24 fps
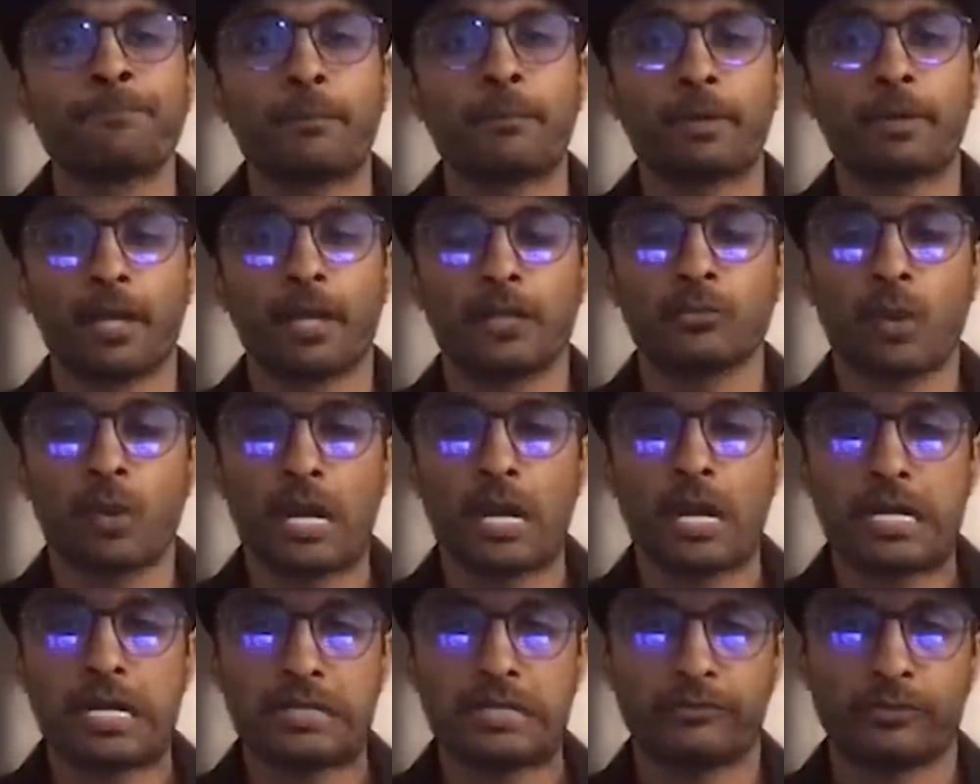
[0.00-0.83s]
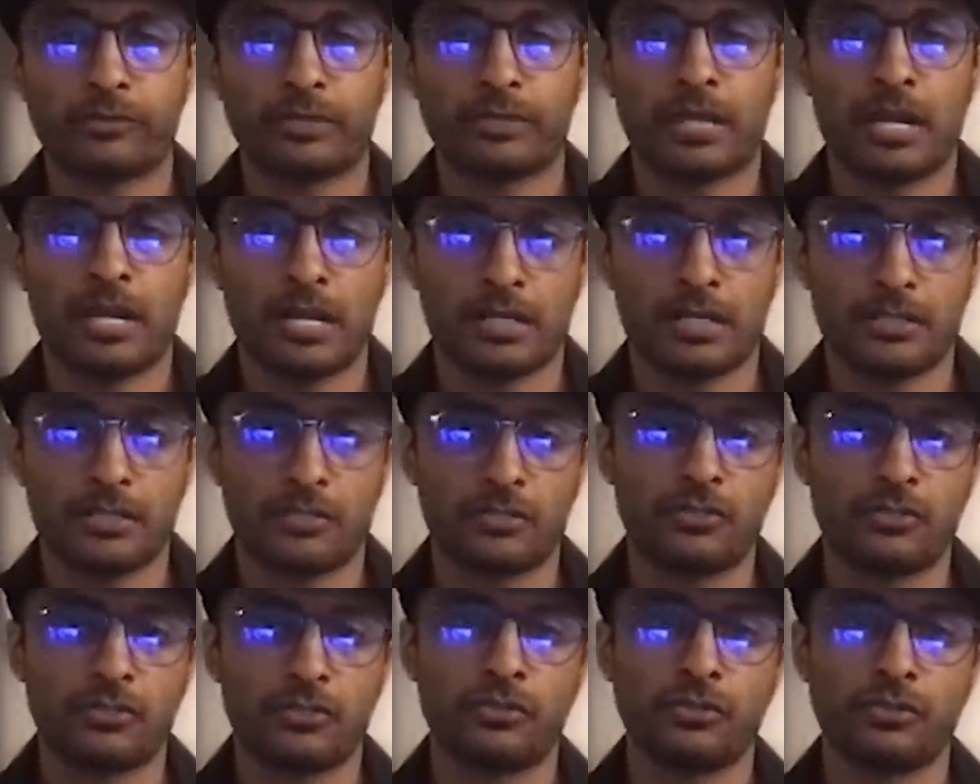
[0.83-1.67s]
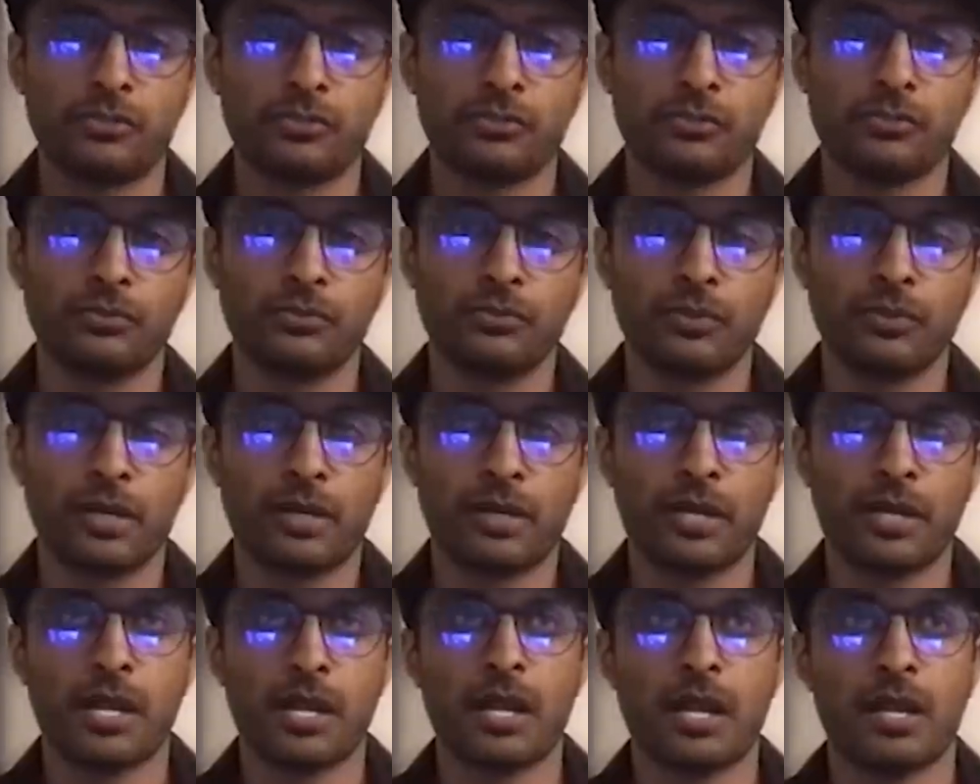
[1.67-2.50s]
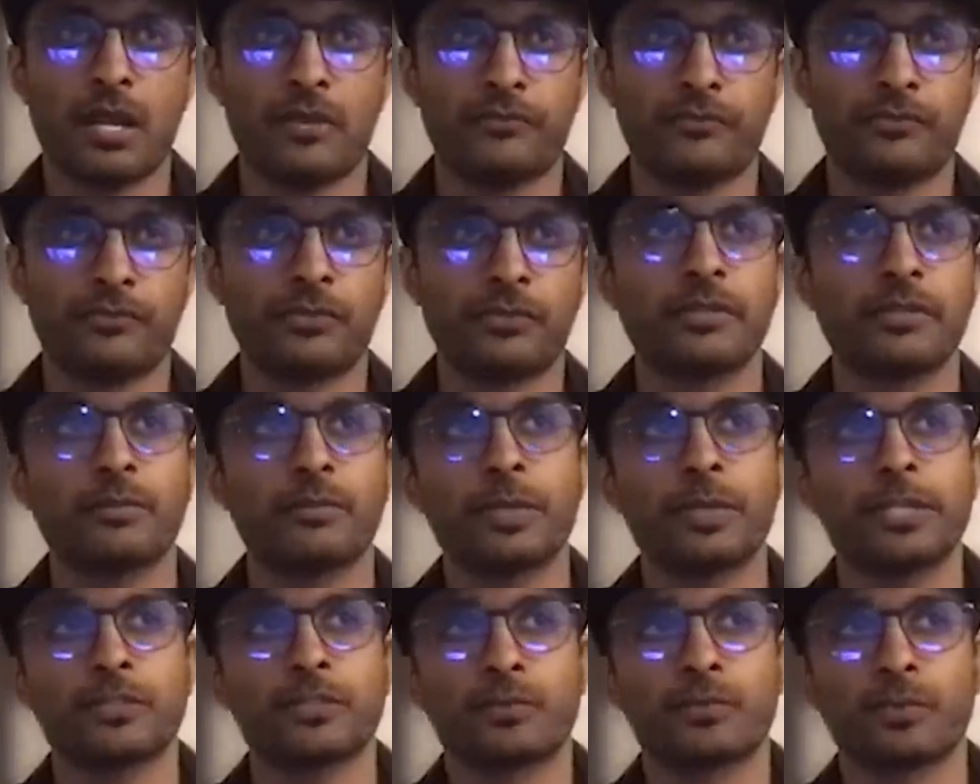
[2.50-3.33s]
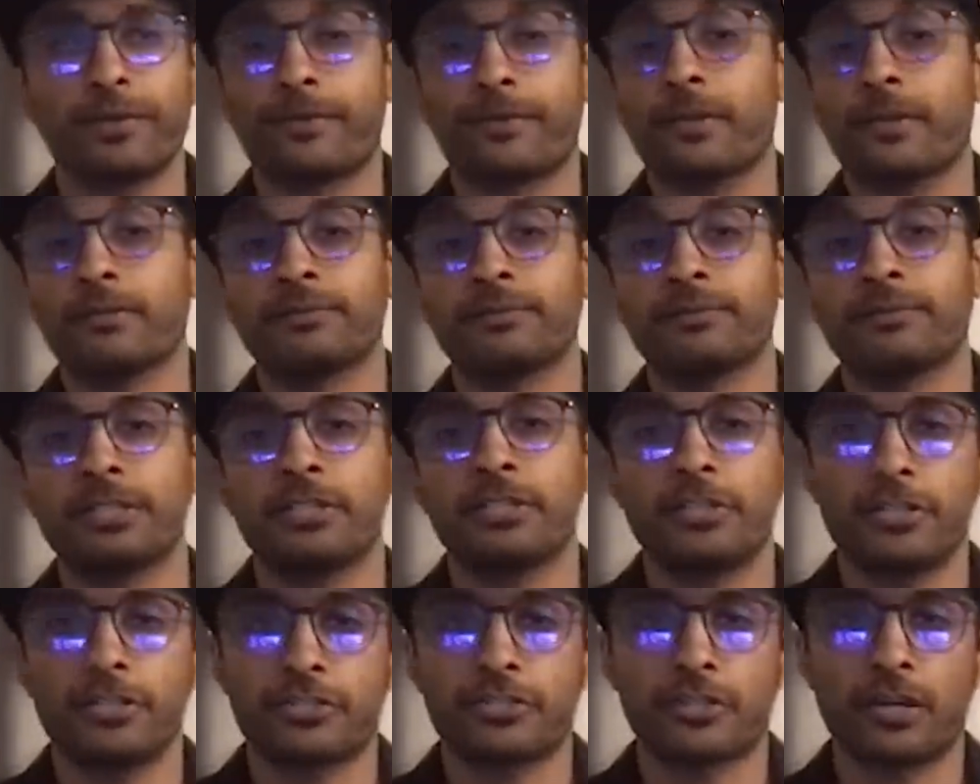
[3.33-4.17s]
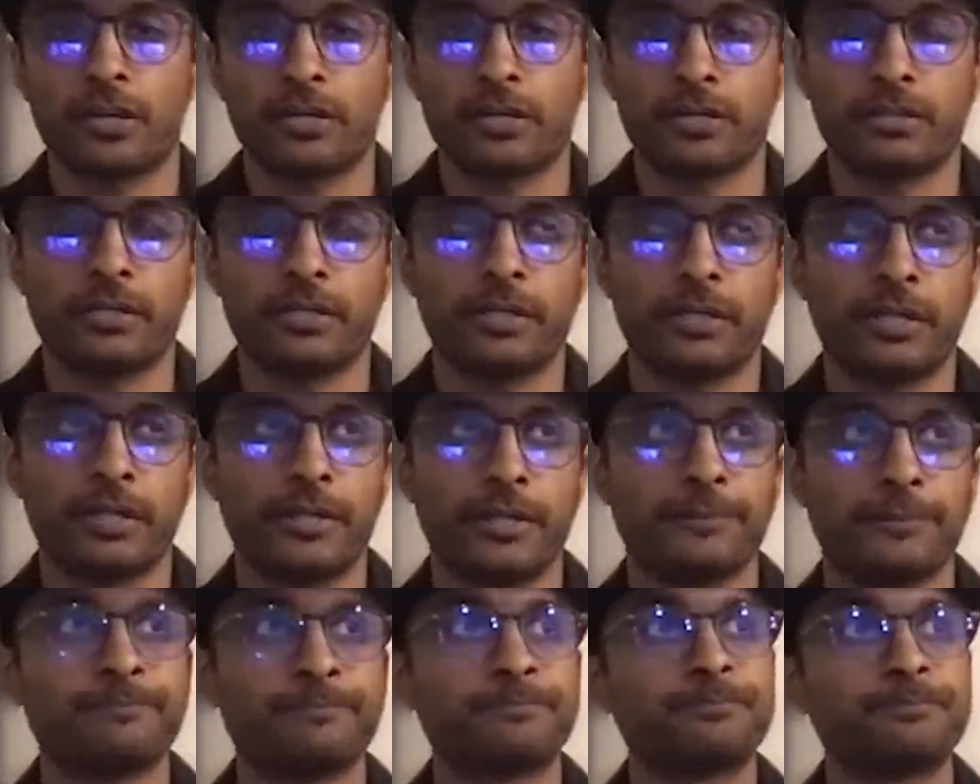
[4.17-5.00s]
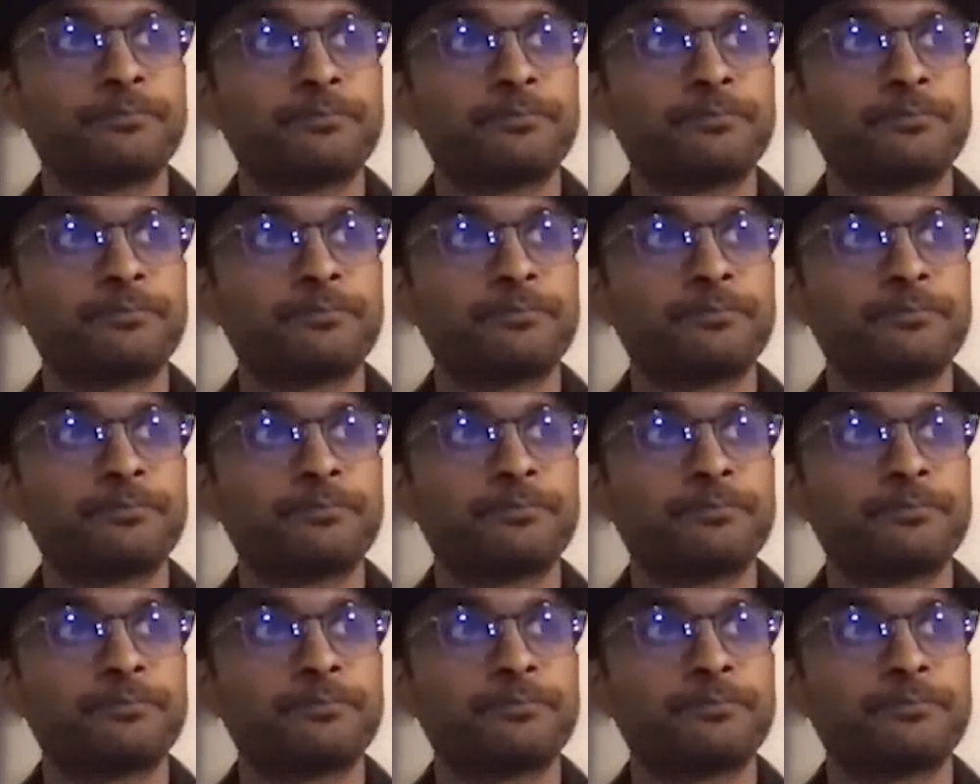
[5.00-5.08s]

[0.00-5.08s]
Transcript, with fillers: But otherwise, for the last two and a half, three weeks, we are completely shut in India.